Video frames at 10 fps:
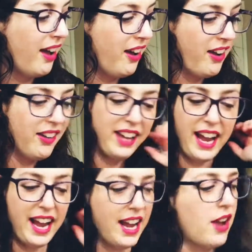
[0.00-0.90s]

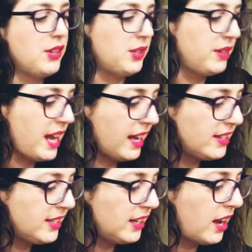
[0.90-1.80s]
Okay, so
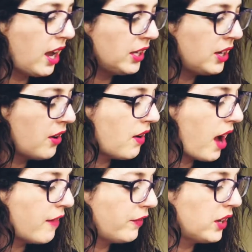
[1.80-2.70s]
next,
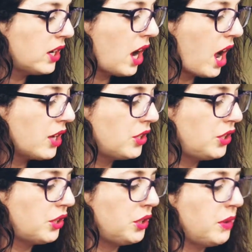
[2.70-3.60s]
I forgot to
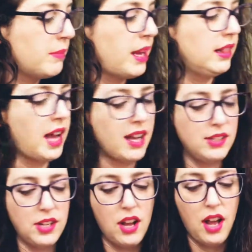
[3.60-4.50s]
show you in my
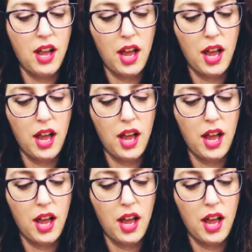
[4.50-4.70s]
last haul,